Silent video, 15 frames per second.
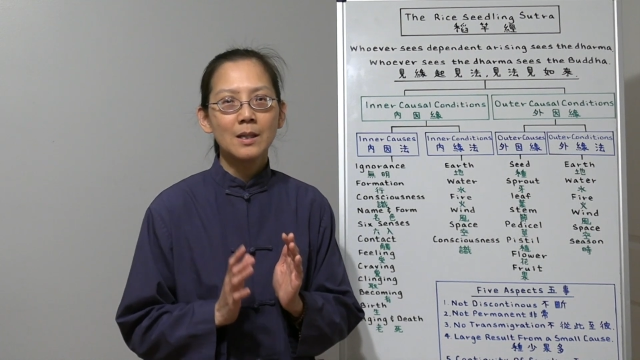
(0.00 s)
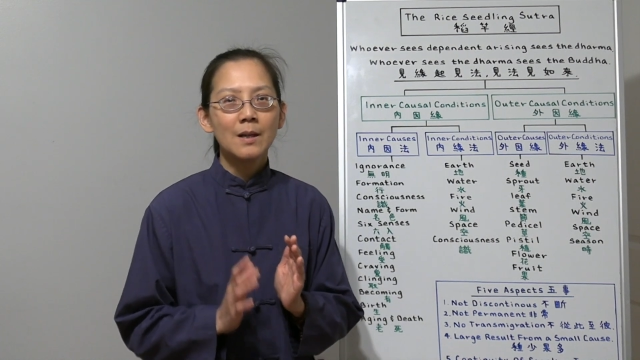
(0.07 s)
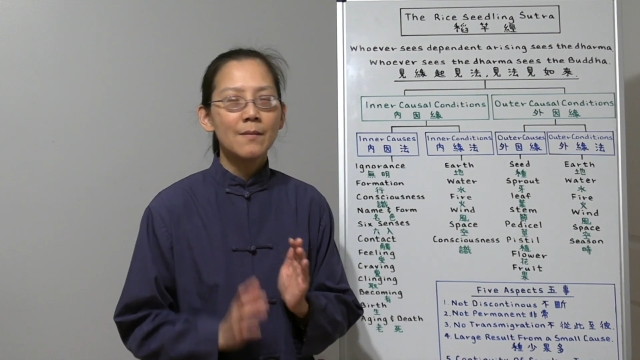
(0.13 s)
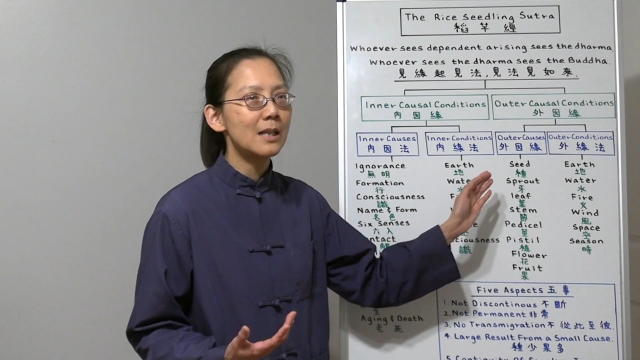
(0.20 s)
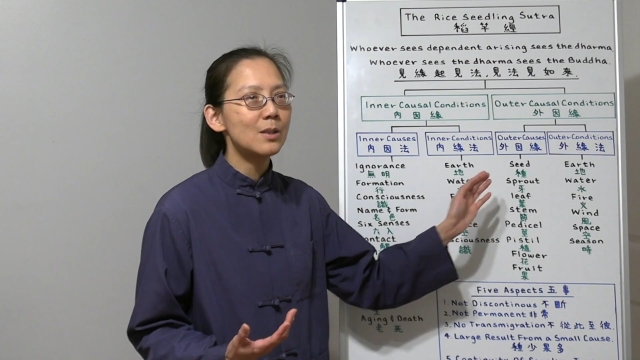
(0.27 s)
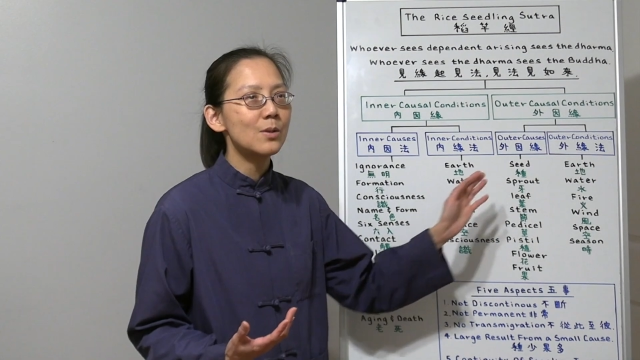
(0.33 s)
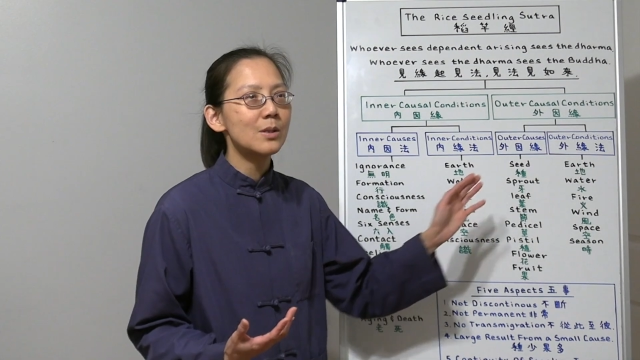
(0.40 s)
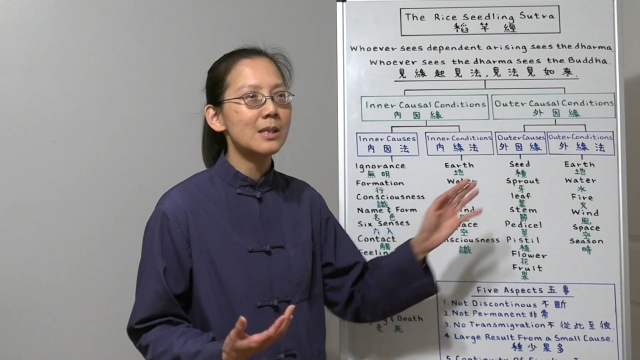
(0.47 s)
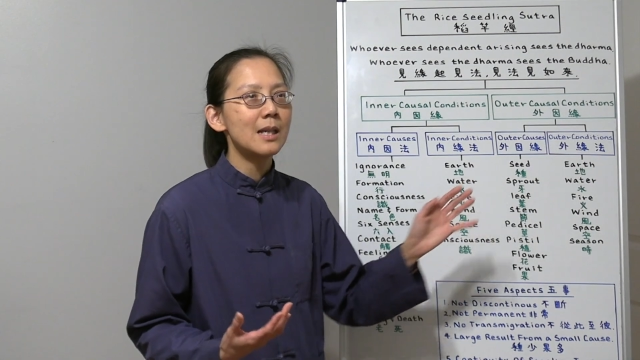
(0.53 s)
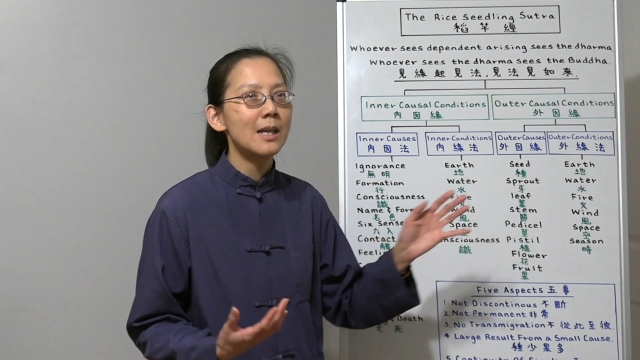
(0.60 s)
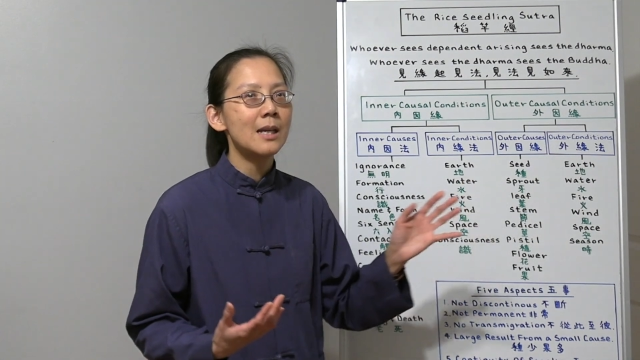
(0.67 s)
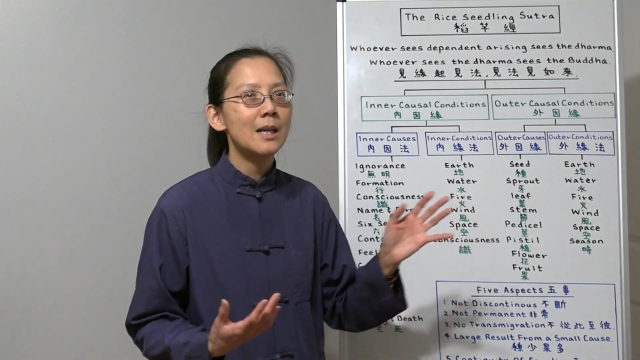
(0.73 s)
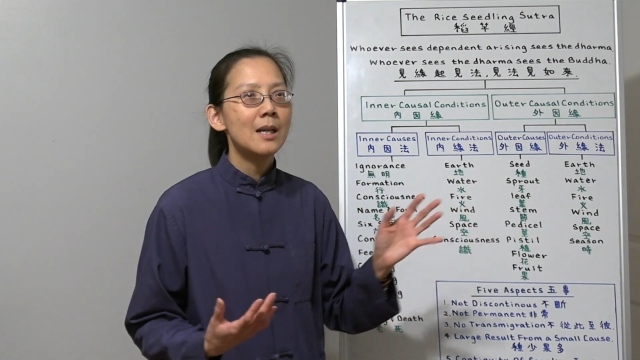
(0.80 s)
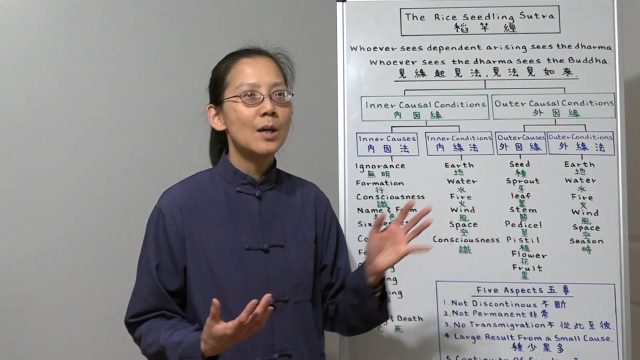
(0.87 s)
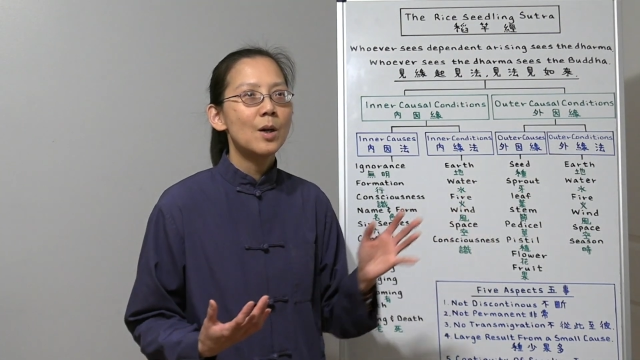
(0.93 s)
They don't
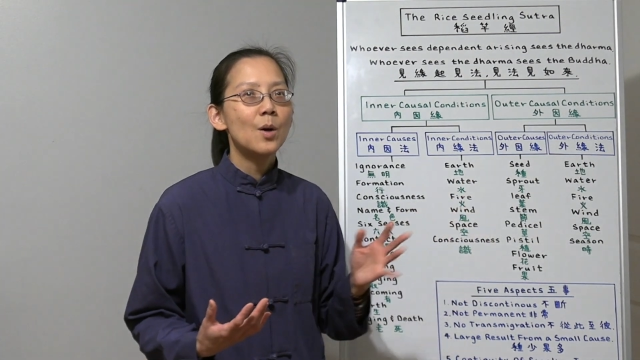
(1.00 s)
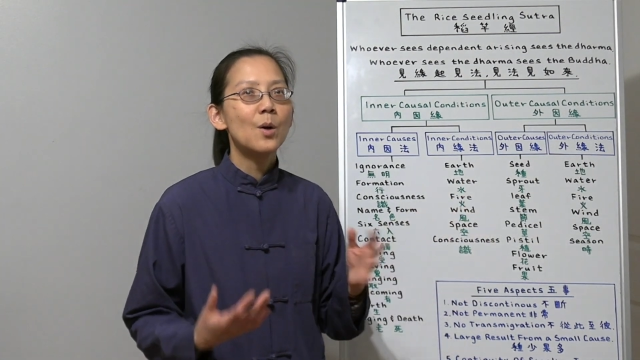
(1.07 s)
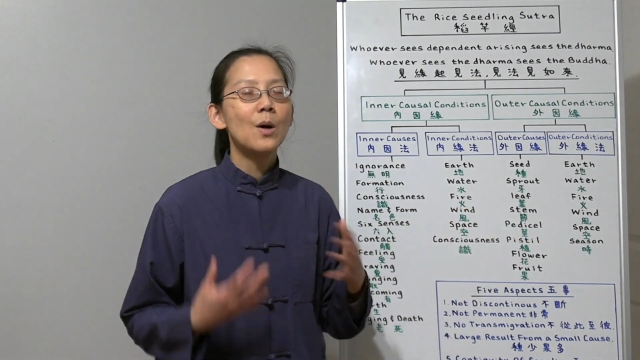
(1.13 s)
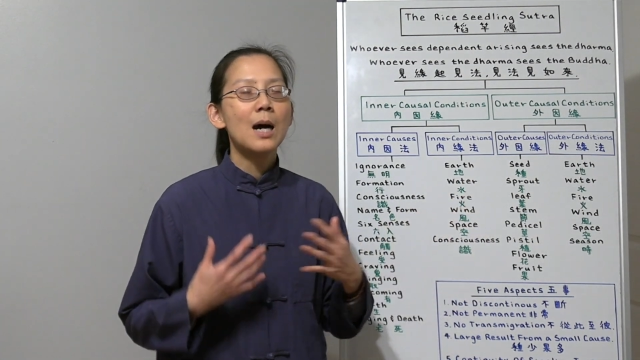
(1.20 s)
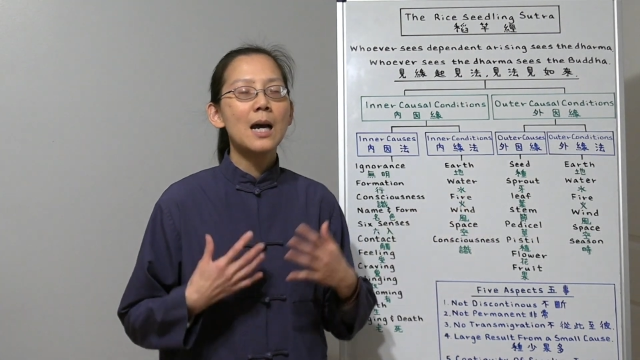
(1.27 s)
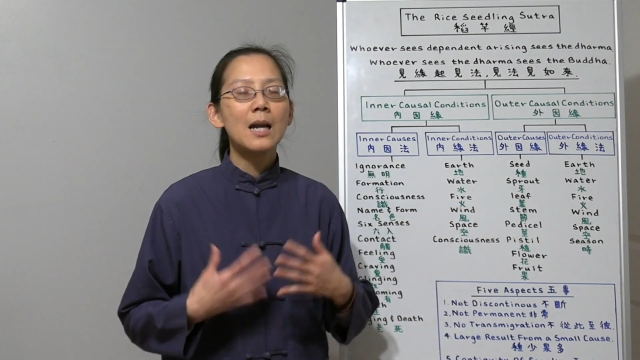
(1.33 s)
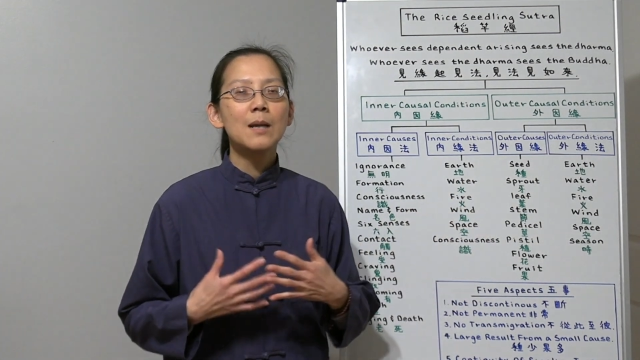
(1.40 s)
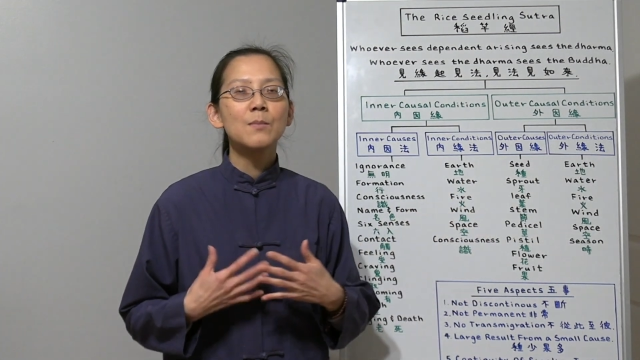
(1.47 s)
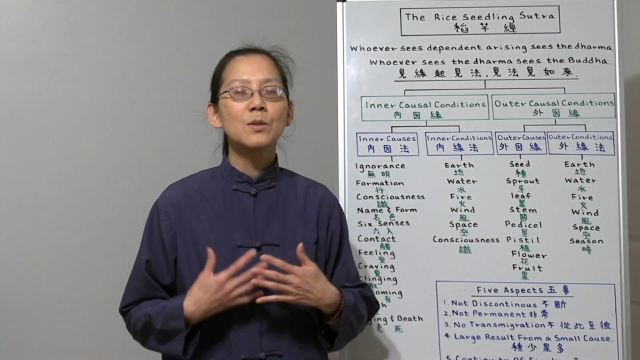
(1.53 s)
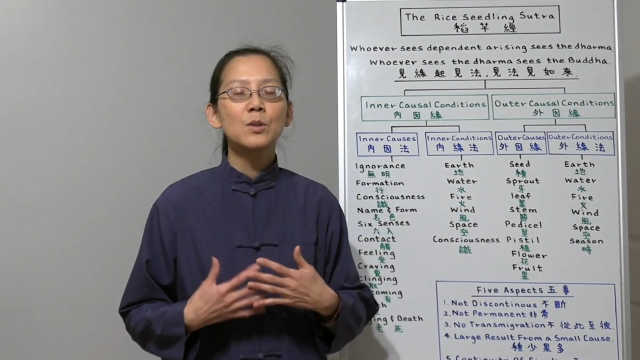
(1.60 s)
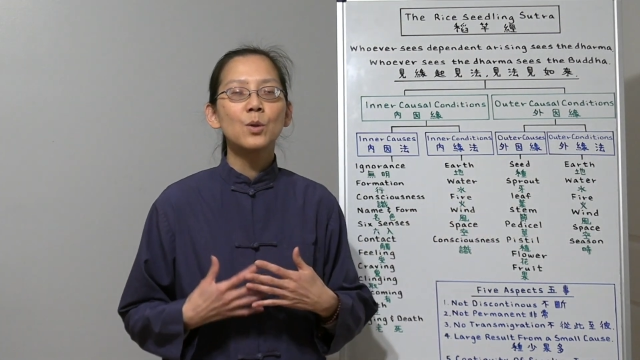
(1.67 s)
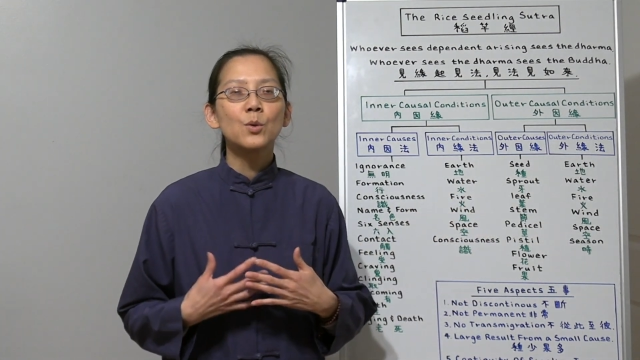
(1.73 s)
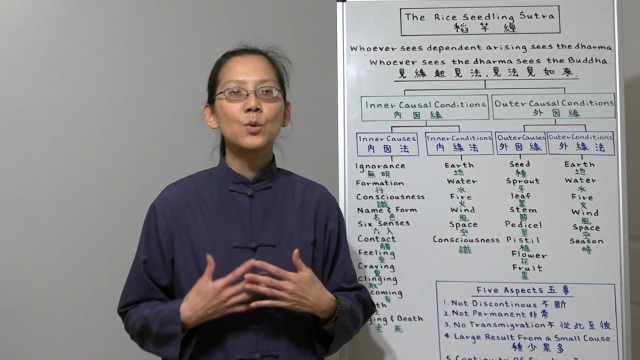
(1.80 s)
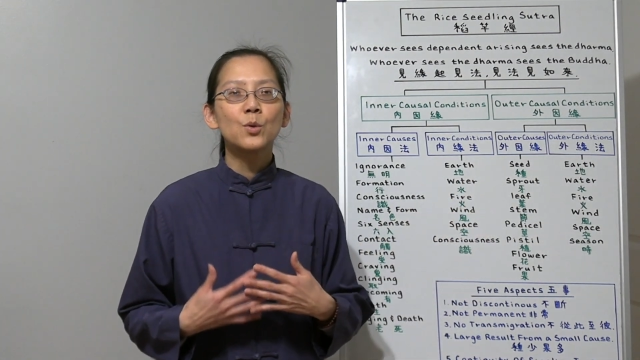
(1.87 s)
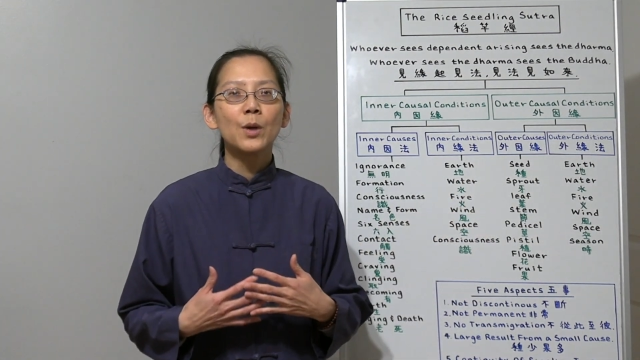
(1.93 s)
say, oh, I am
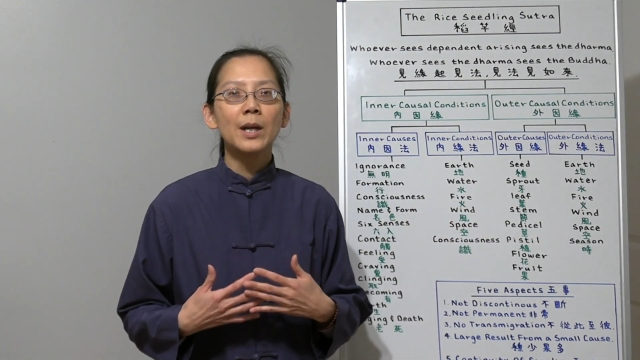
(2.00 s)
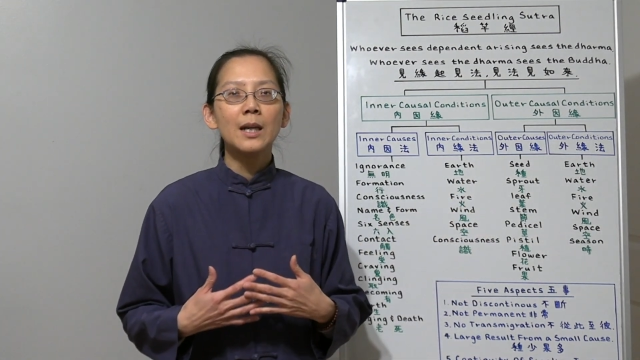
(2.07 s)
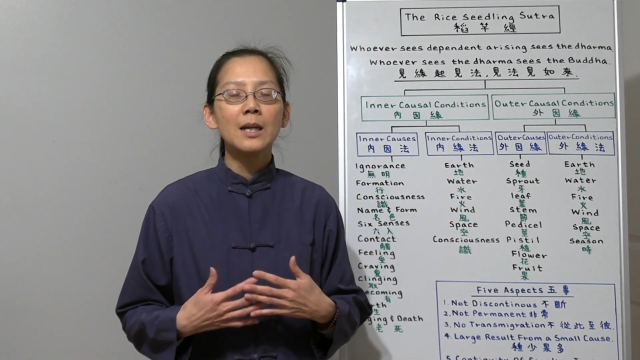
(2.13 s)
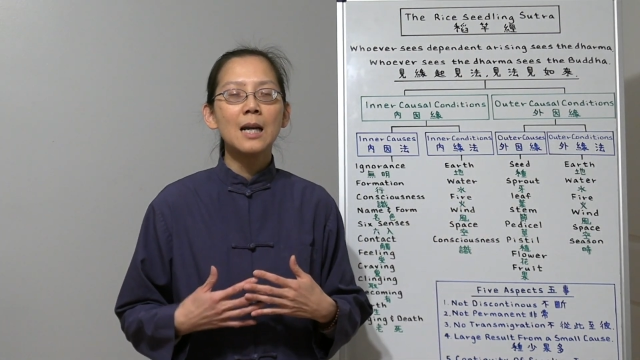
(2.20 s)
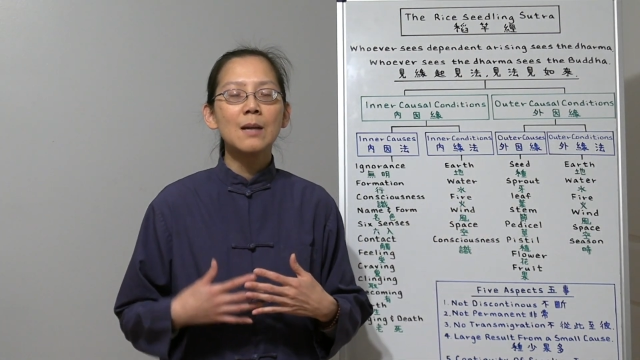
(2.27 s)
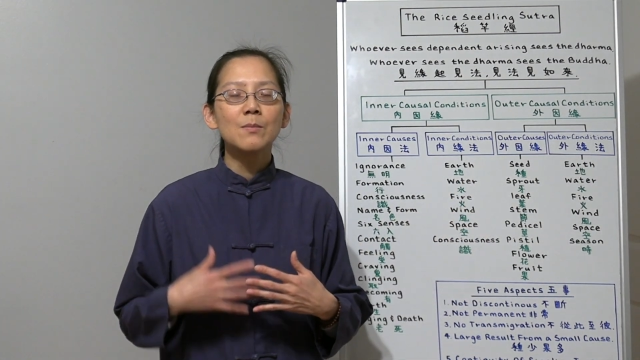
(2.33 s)
so great,